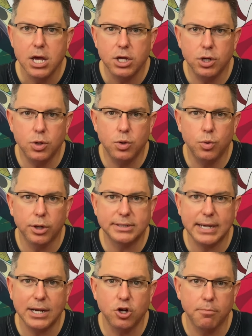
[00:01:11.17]
you were
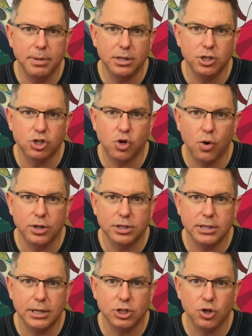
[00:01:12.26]
assigned your ability scores
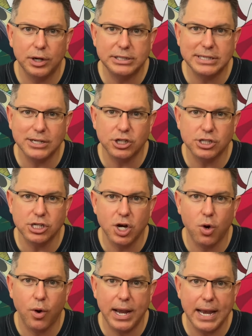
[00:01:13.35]
during Session
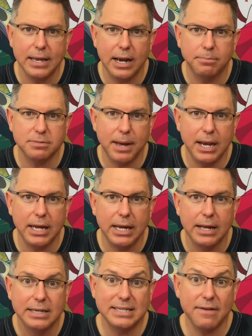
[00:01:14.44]
0 and ended up spending
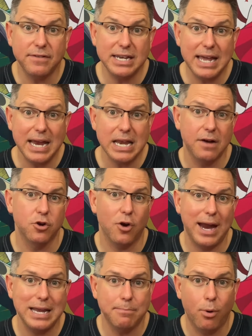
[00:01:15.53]
78 of your
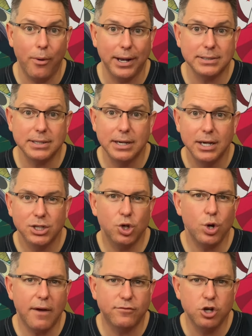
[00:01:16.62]
80 points, so you
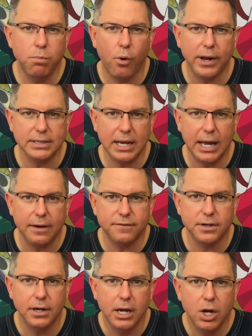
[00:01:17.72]
only have 2 points left,